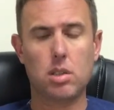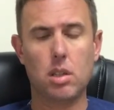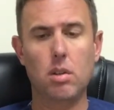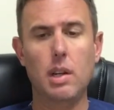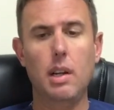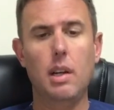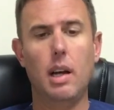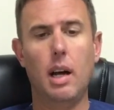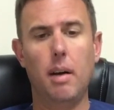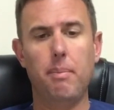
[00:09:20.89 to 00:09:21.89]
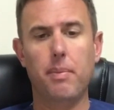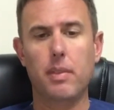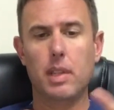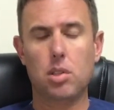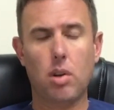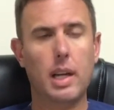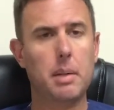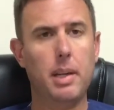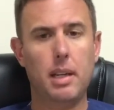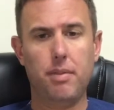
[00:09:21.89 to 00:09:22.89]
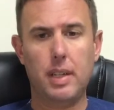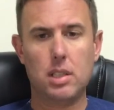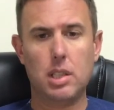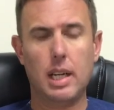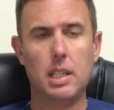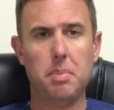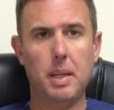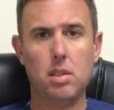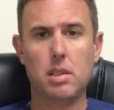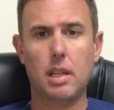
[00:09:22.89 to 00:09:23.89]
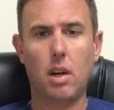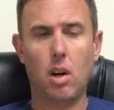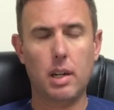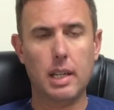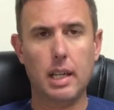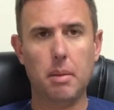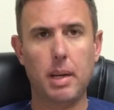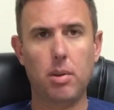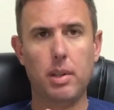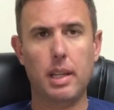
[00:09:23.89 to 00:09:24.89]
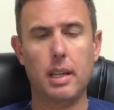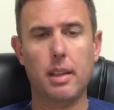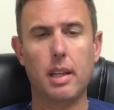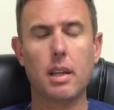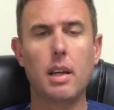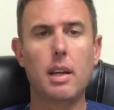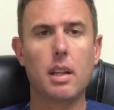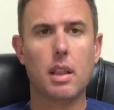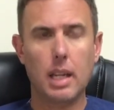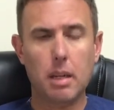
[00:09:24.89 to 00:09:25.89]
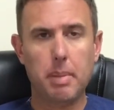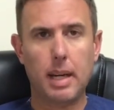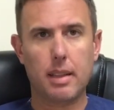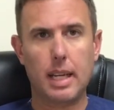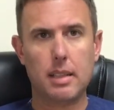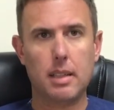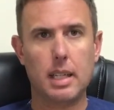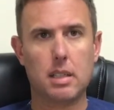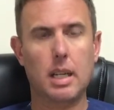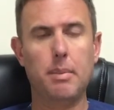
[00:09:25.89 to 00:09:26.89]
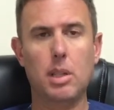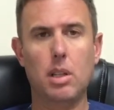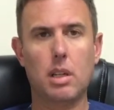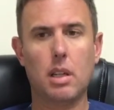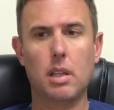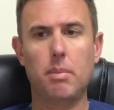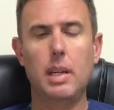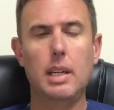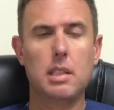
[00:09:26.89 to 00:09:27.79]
So these chronic plantar fasciitis patients that aren't getting better with anything, think about that the next time you look at them.